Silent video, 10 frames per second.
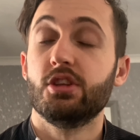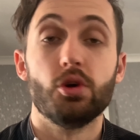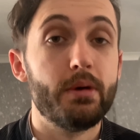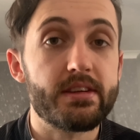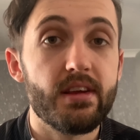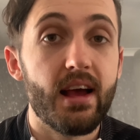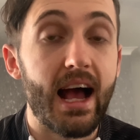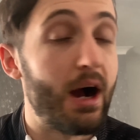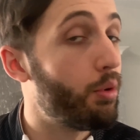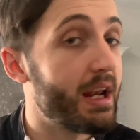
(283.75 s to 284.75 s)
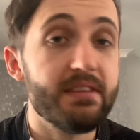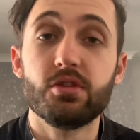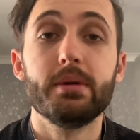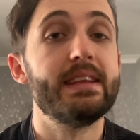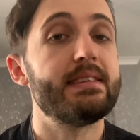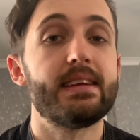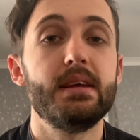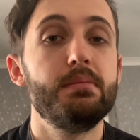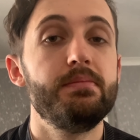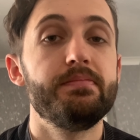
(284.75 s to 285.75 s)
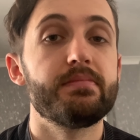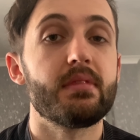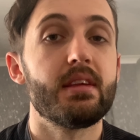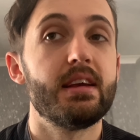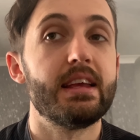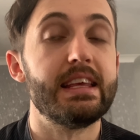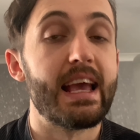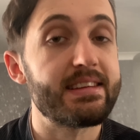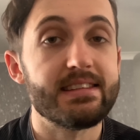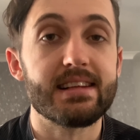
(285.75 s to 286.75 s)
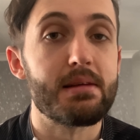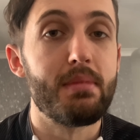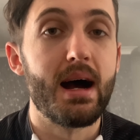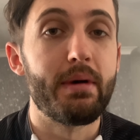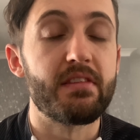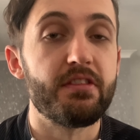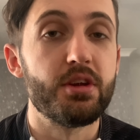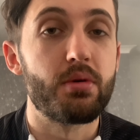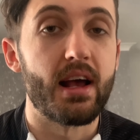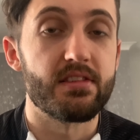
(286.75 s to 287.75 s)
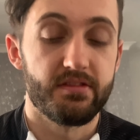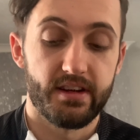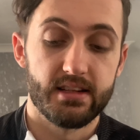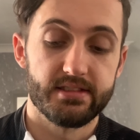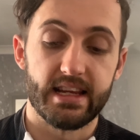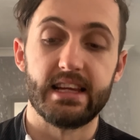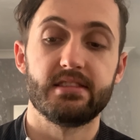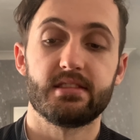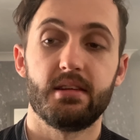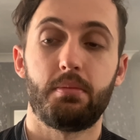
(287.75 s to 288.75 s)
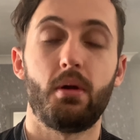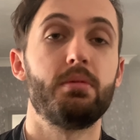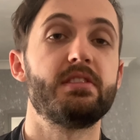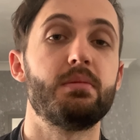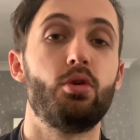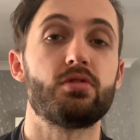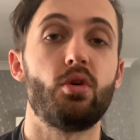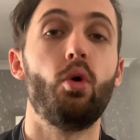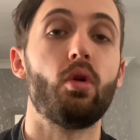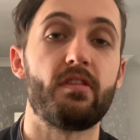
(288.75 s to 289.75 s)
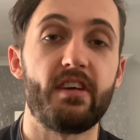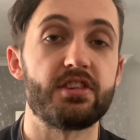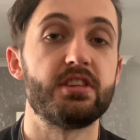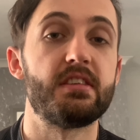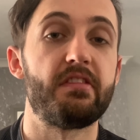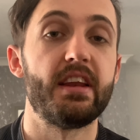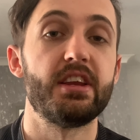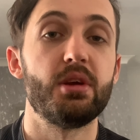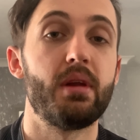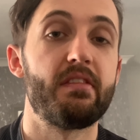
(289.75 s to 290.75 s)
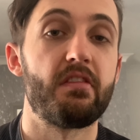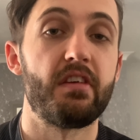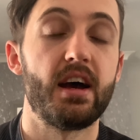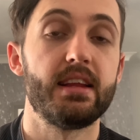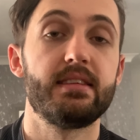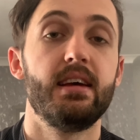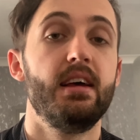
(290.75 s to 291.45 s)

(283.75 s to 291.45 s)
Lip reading: Dummett, I would leave Dummett in the team. Yes, he's like Marmite for Newcastle fans. He's probably the most old-fashioned defender you will ever find.